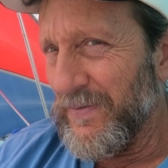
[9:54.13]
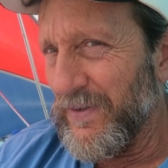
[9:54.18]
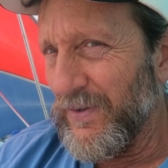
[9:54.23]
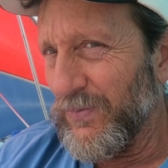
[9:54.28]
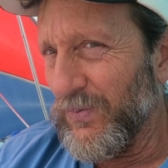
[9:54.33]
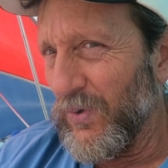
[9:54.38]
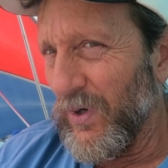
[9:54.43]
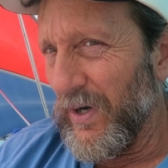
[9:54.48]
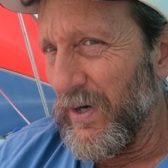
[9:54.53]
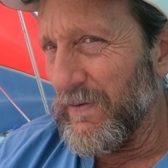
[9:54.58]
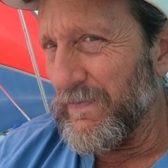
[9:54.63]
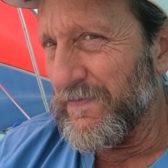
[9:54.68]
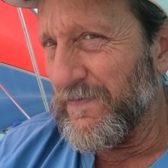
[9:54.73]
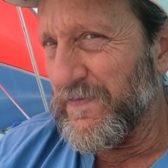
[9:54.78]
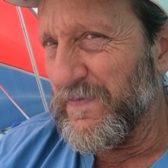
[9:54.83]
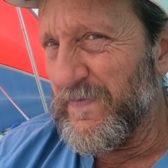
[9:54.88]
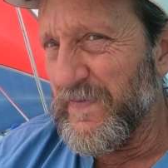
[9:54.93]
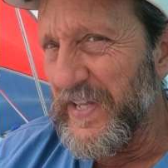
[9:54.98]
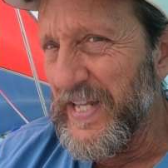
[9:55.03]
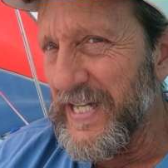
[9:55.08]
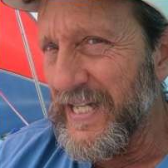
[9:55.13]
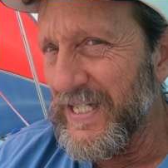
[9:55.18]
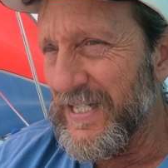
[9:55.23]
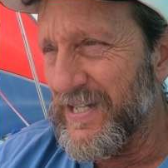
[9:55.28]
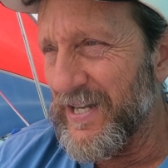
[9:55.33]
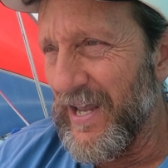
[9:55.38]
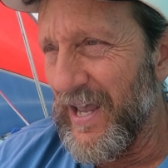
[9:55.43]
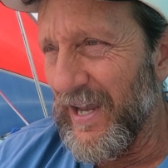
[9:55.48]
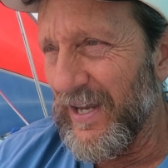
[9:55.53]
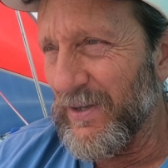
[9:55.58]
the word
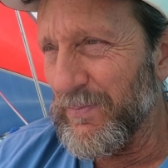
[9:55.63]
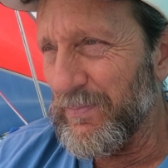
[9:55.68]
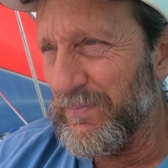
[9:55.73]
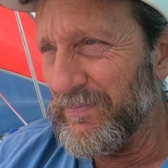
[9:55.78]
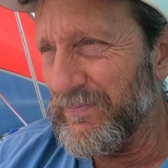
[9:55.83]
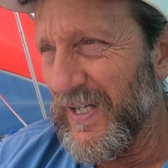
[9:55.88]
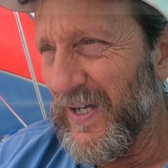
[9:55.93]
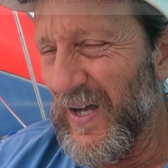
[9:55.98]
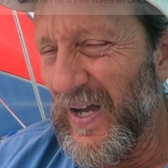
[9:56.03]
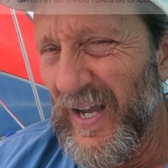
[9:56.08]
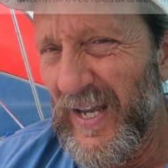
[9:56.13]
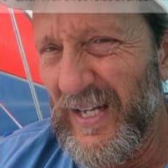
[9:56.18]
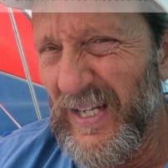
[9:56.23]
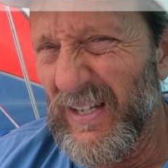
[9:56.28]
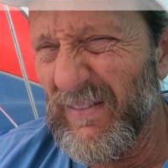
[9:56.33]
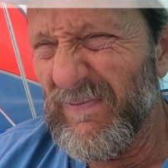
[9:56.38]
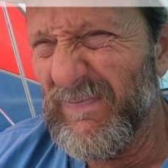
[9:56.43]
FinTech kind